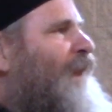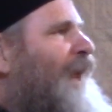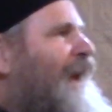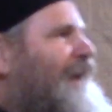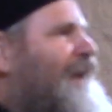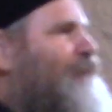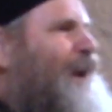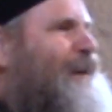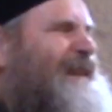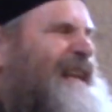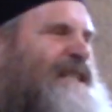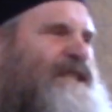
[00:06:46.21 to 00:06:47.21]
And
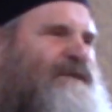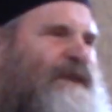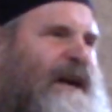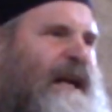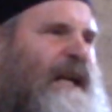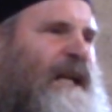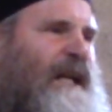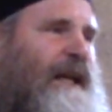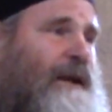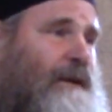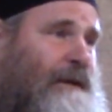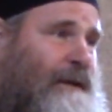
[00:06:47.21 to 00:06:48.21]
maybe that's a very
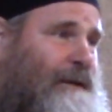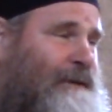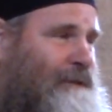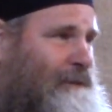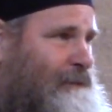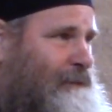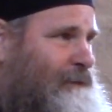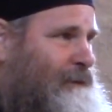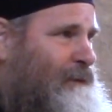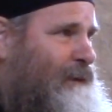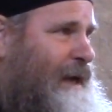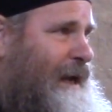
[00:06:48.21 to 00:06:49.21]
literal
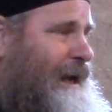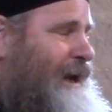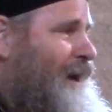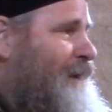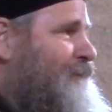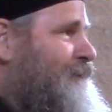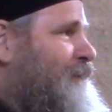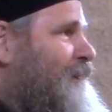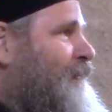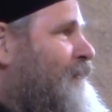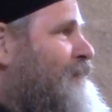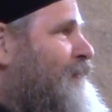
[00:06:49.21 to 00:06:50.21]
way of
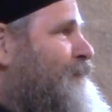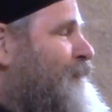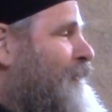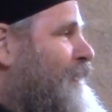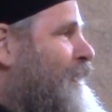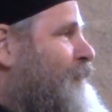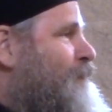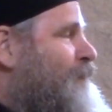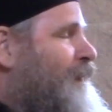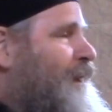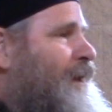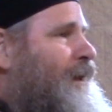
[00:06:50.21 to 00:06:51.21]
fulfilling
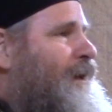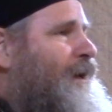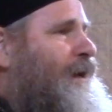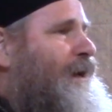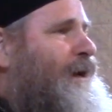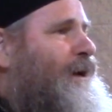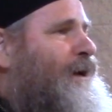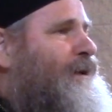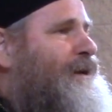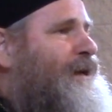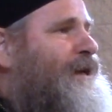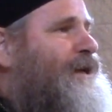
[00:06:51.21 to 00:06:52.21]

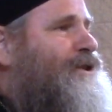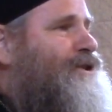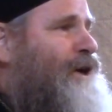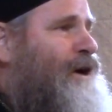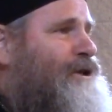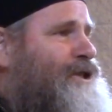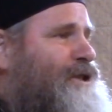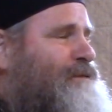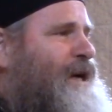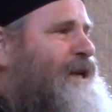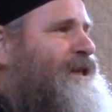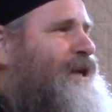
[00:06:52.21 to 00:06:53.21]
the injunction
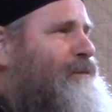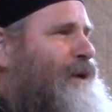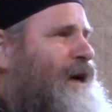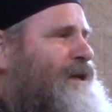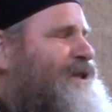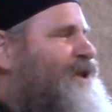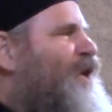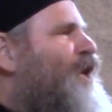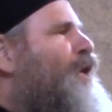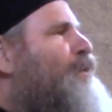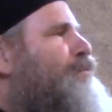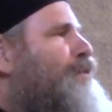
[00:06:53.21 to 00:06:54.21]
by the apostle,
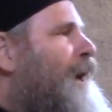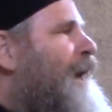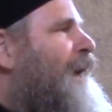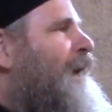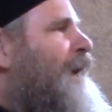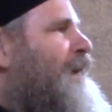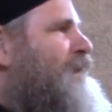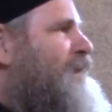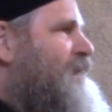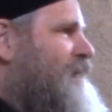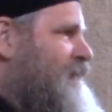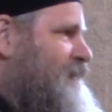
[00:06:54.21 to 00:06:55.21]
pray
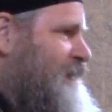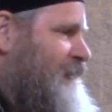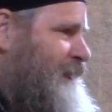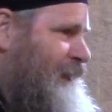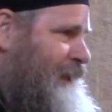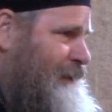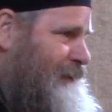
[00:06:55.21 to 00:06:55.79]
unceasingly.